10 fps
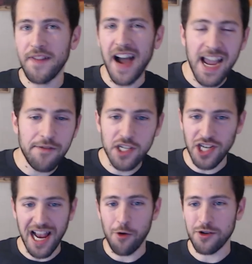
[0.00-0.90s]

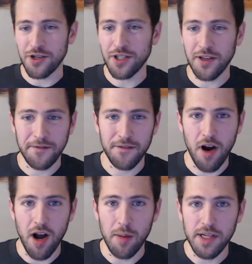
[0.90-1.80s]
five-ish hours
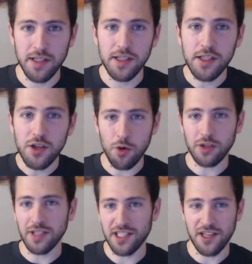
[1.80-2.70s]
from
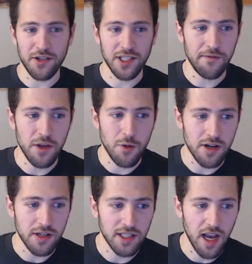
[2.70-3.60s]
your listeners and
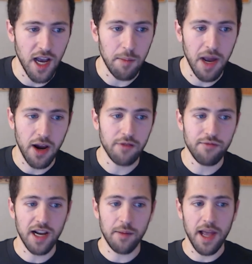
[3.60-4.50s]
viewers, um, I,
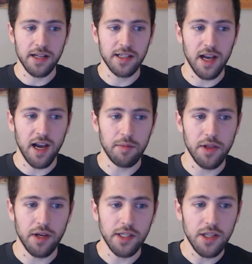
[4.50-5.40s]
would recommend
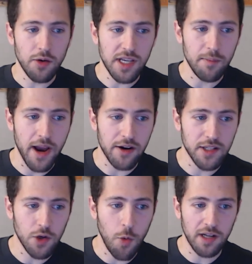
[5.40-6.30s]
um, the Yogi
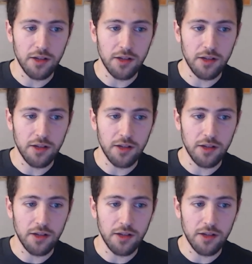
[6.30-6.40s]
Bears